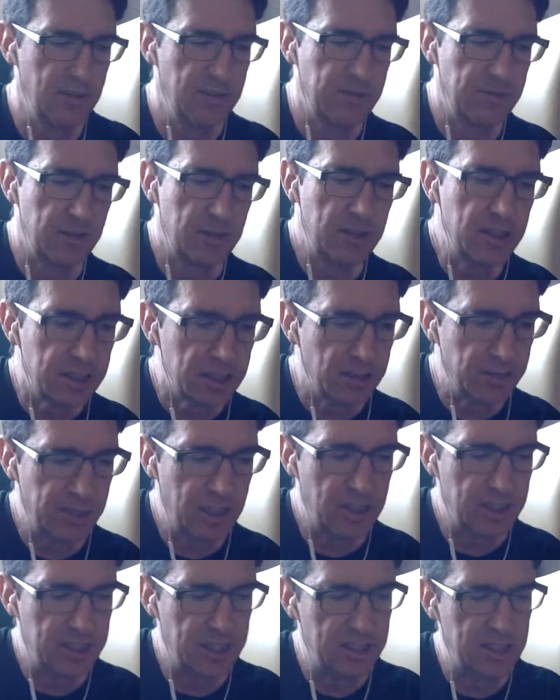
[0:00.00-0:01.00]
first
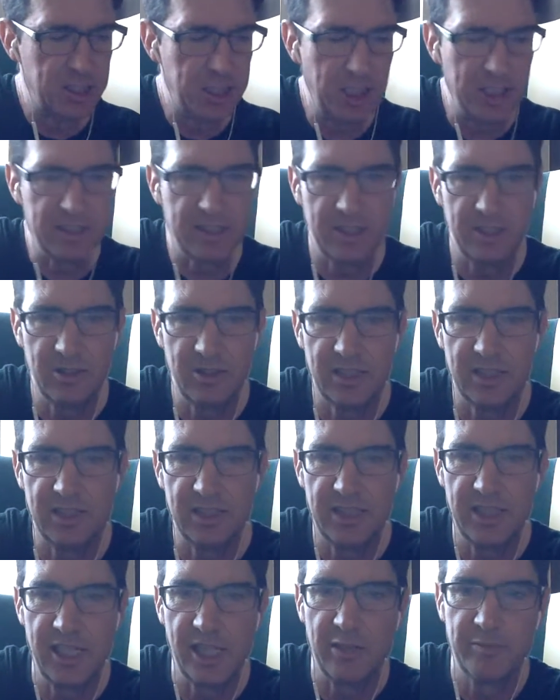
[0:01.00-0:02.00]
because it just
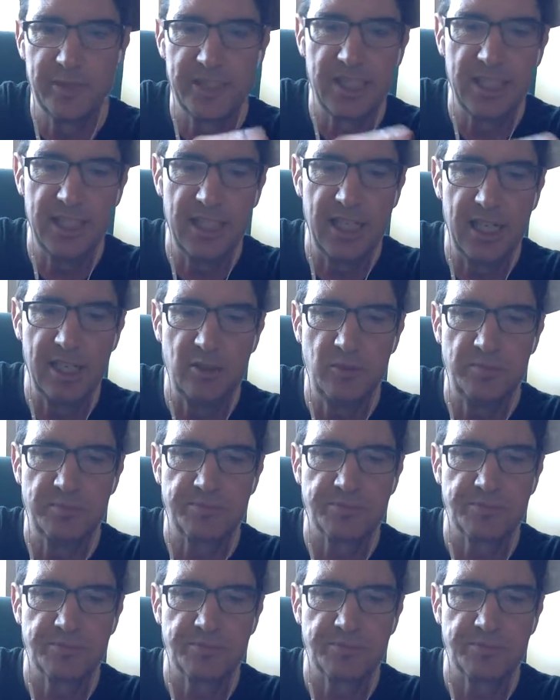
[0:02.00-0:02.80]
uses the Elmsley count.